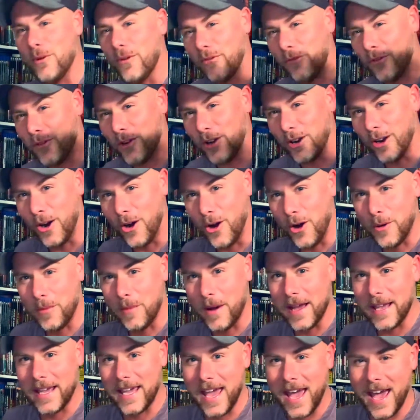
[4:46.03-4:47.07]
for all
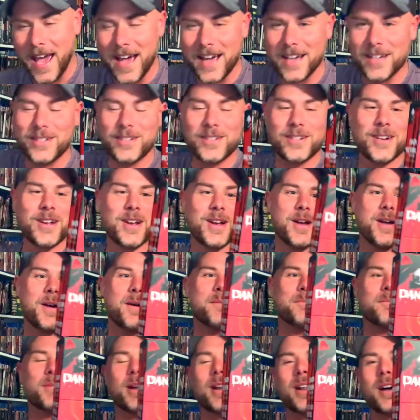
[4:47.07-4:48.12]
my cash.
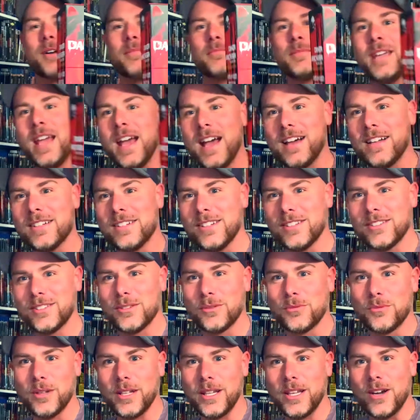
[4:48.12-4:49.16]
But um, yeah, just a
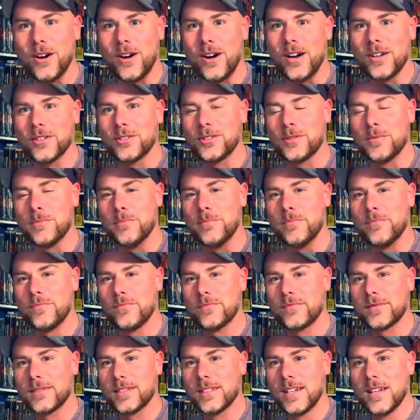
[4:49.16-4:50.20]
really awesome
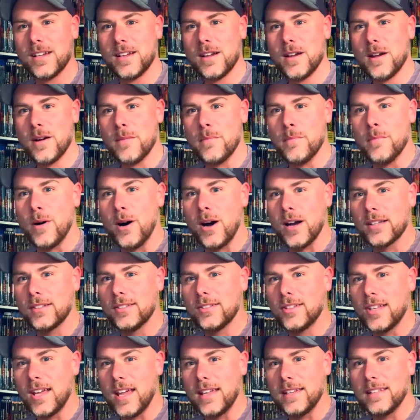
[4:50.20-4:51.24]
box
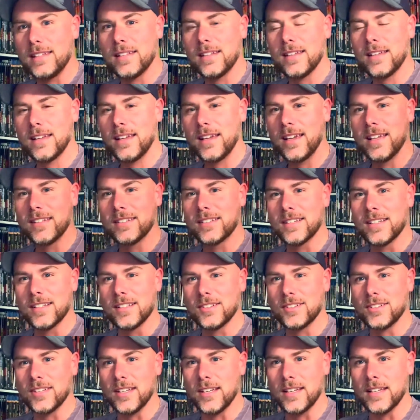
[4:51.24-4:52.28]
set. It's going to
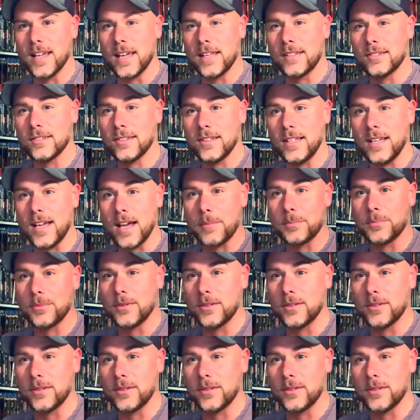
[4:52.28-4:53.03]
sit nicely up